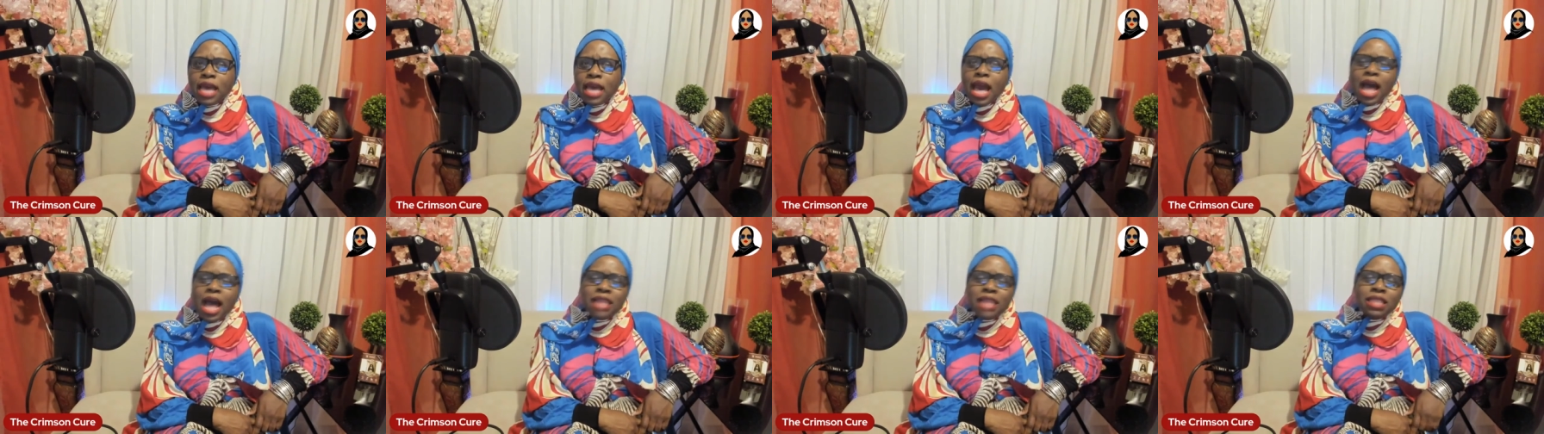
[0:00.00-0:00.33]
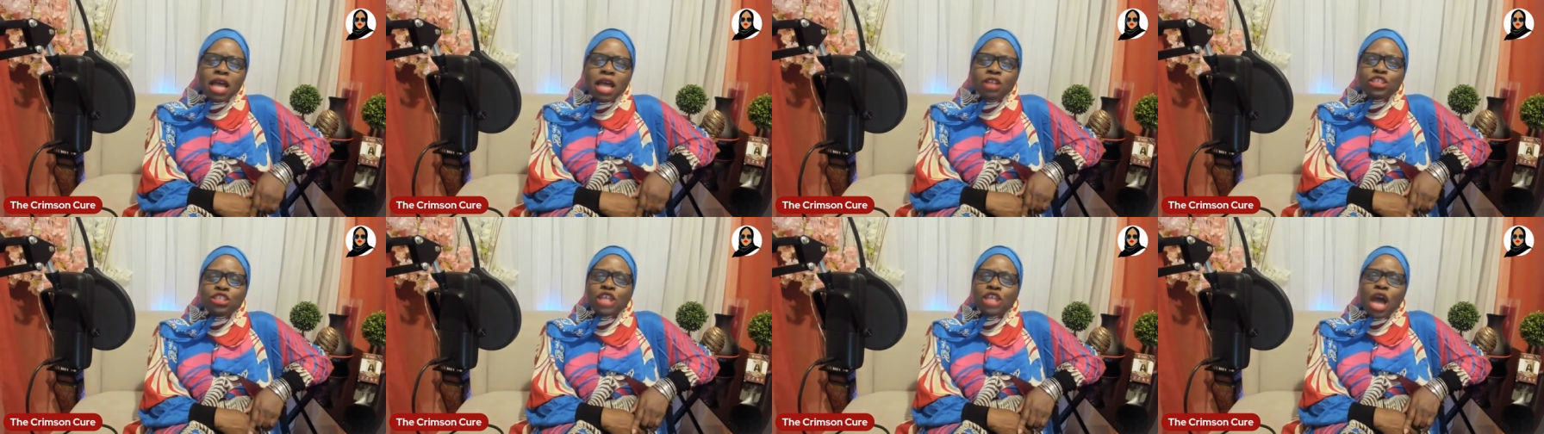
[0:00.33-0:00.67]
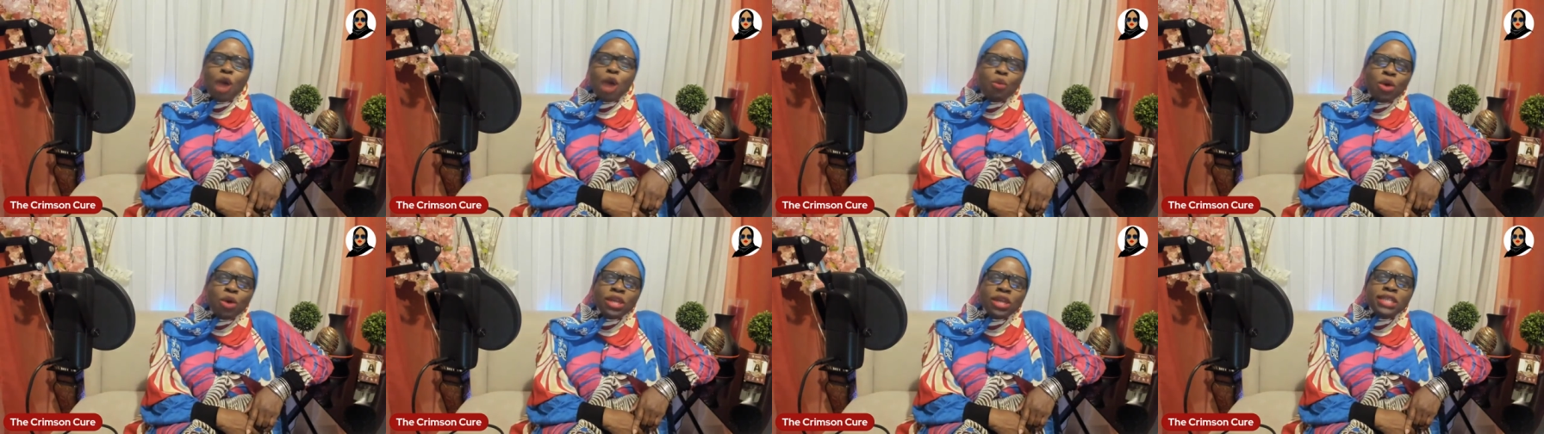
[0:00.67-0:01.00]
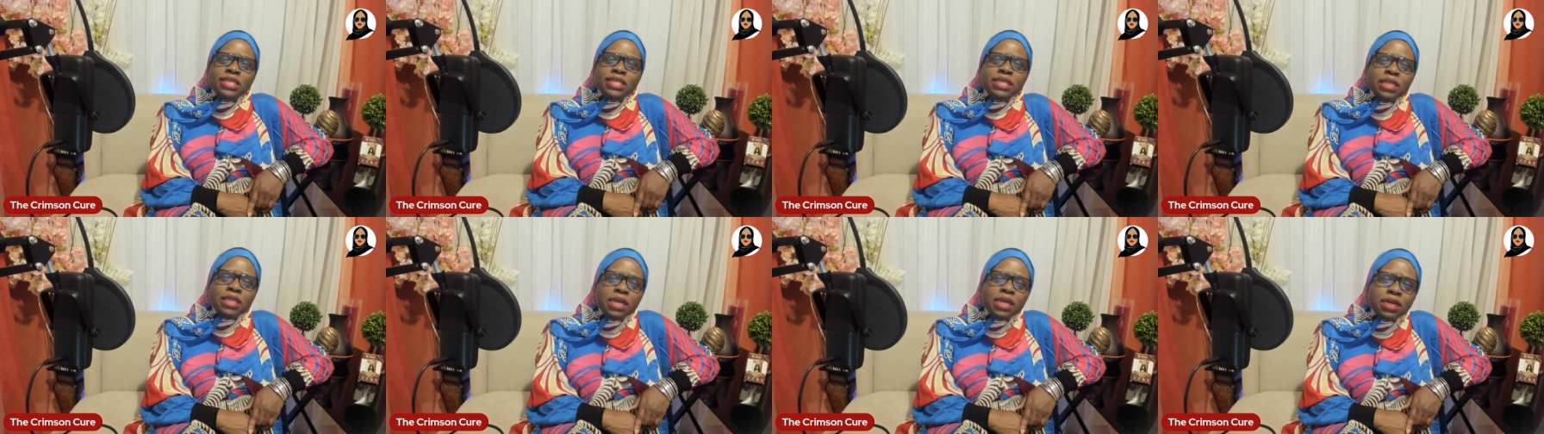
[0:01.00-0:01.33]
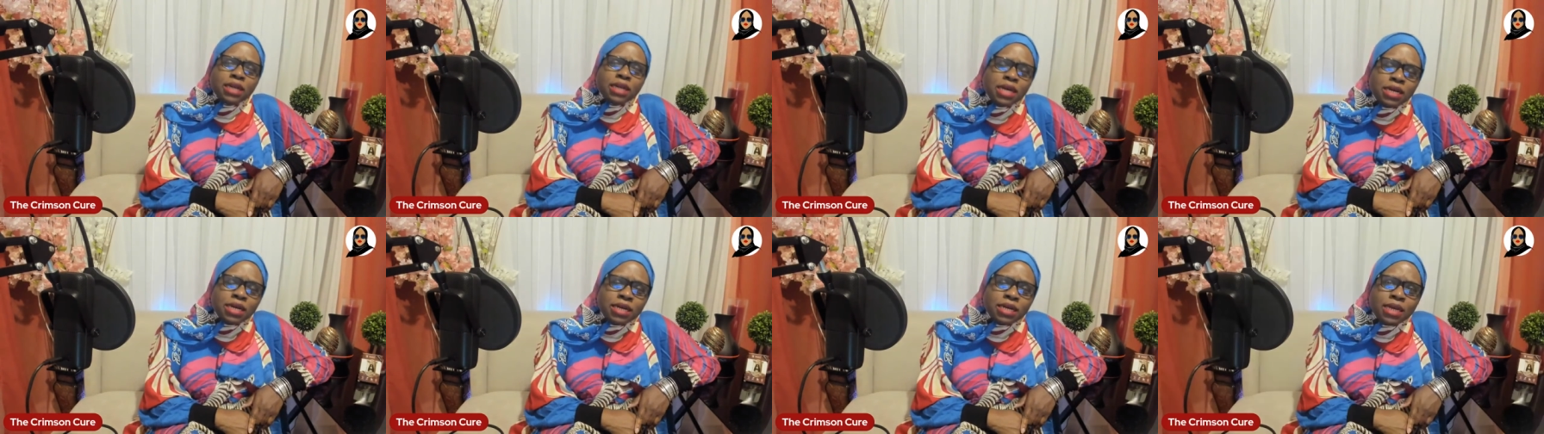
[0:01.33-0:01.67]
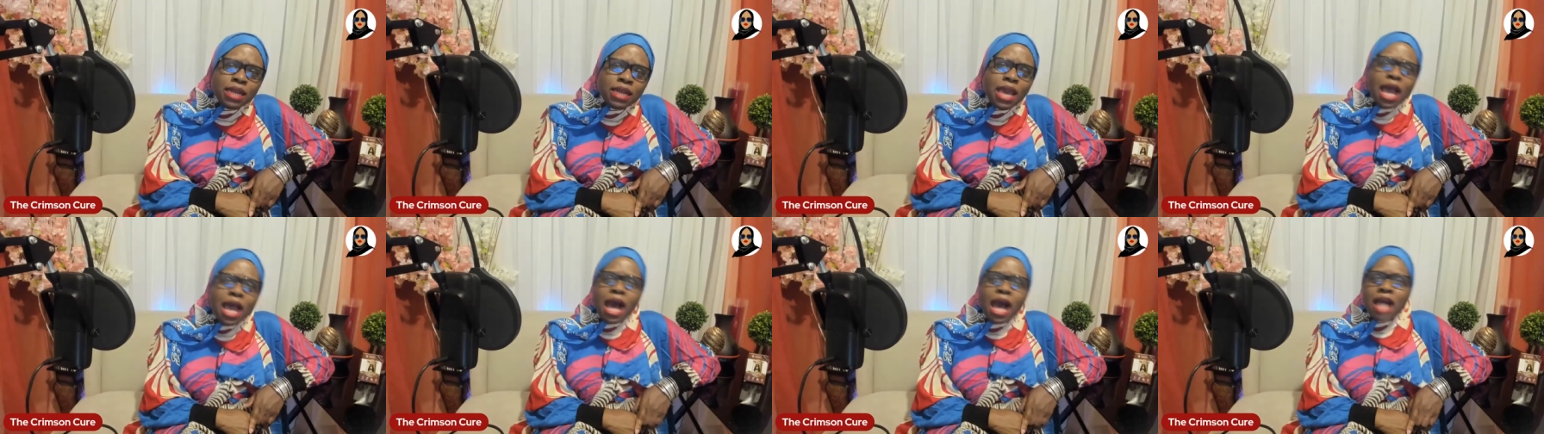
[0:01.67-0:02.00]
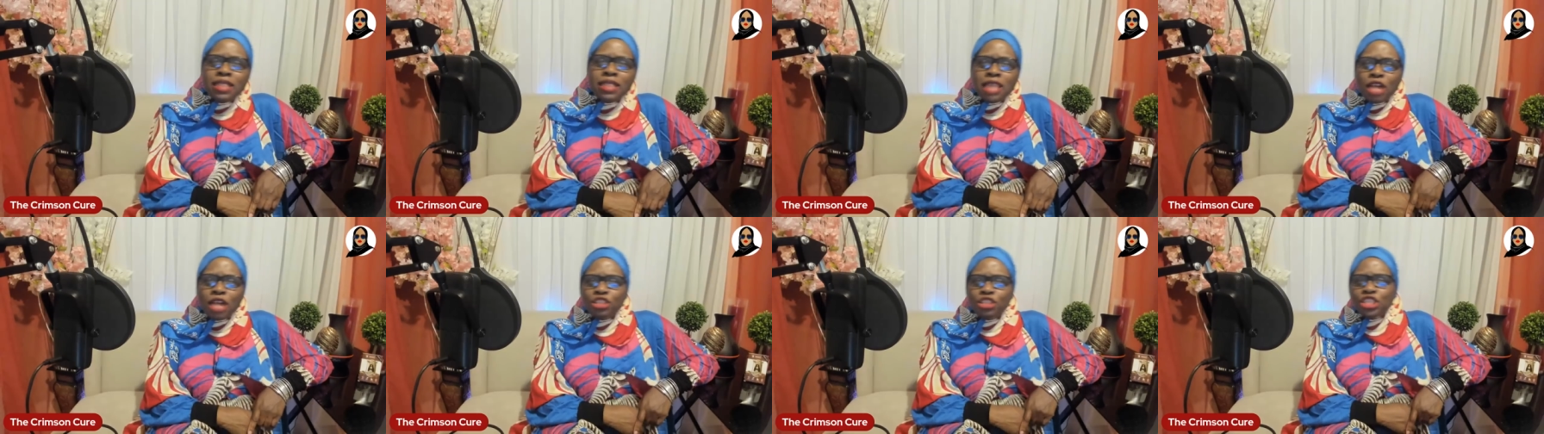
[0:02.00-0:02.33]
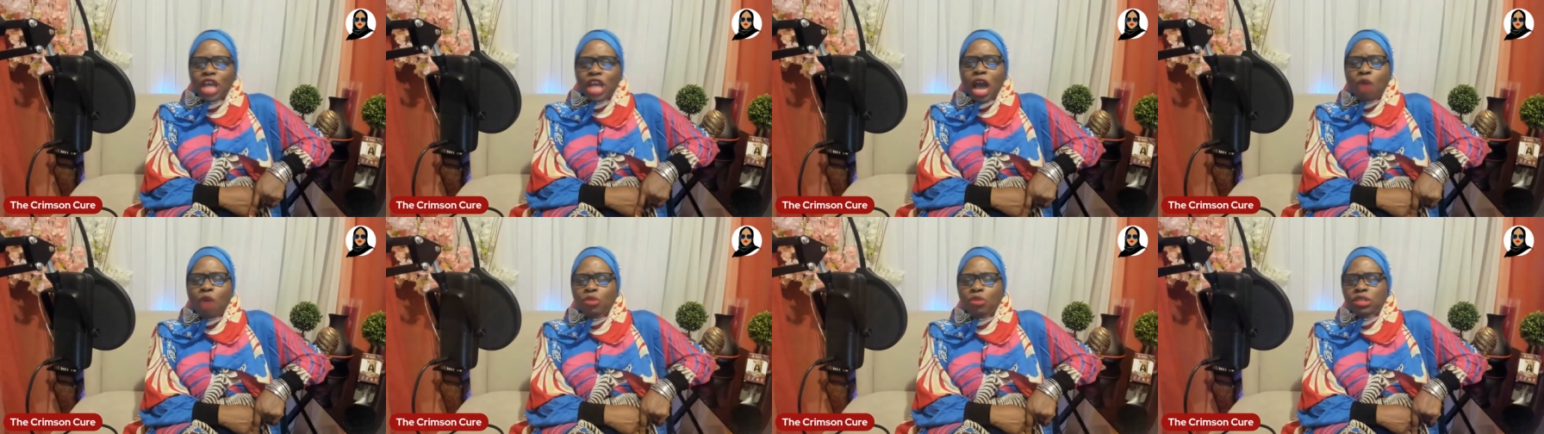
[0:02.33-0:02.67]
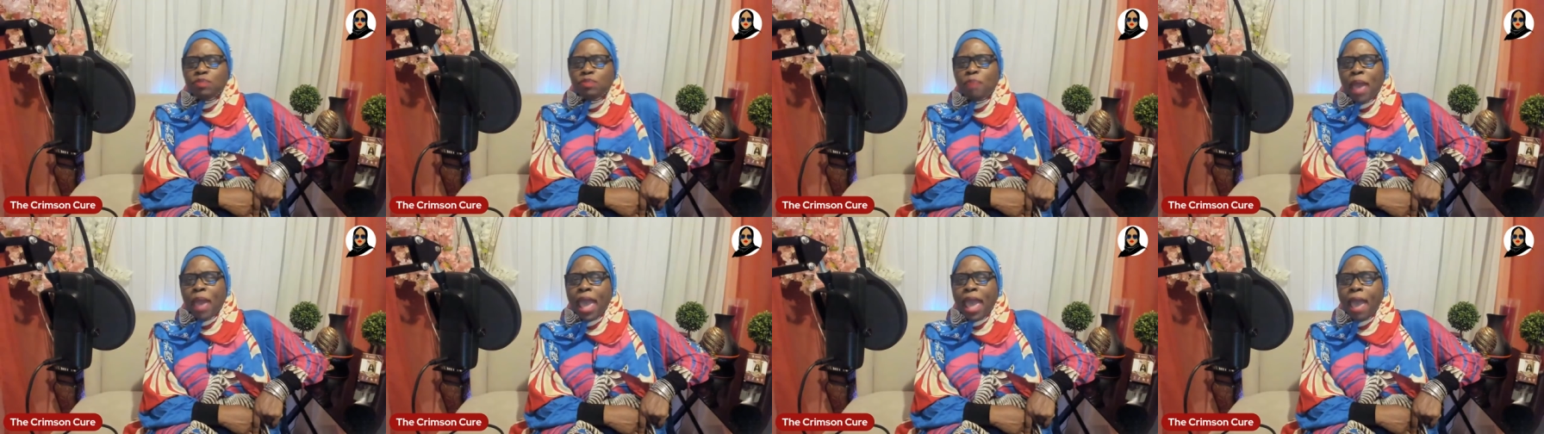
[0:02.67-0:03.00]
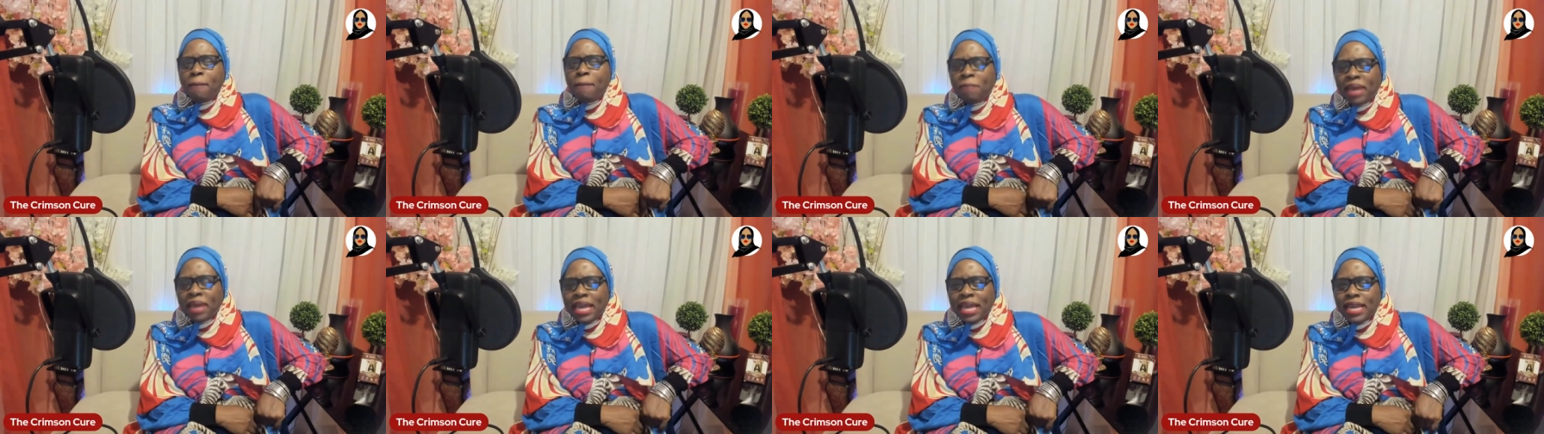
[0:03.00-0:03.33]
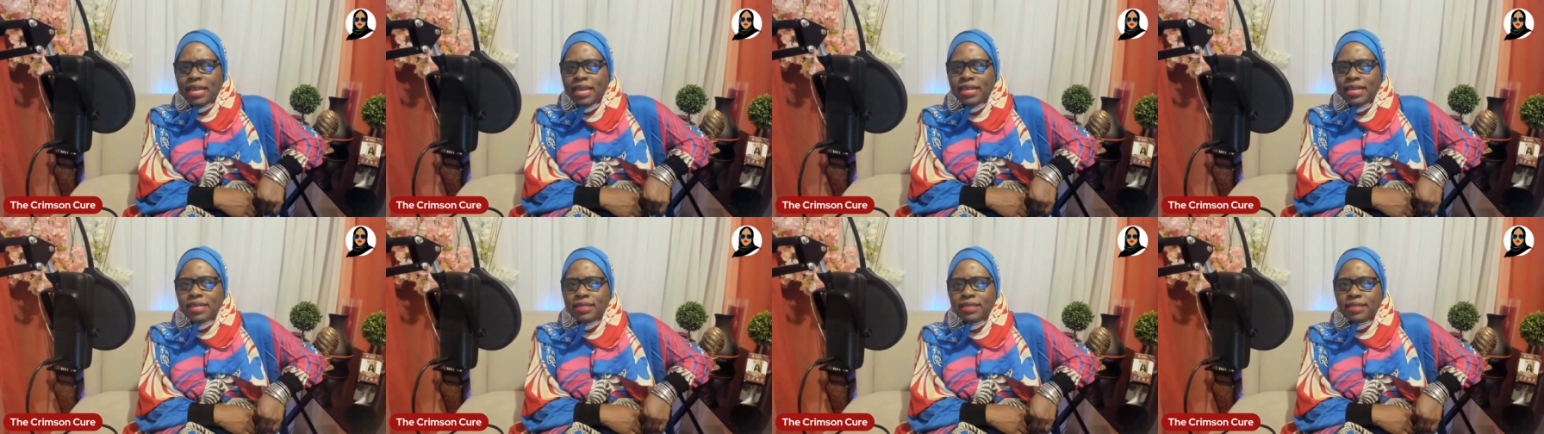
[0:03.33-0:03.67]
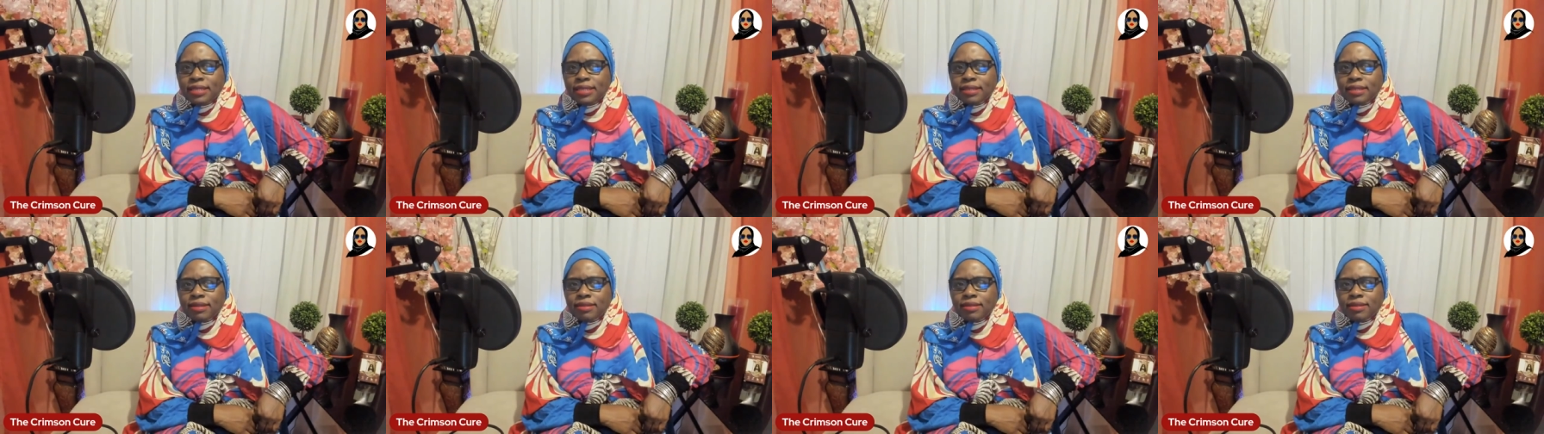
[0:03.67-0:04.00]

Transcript: I thought y'all wanted to look good. I thought y'all was bad bees.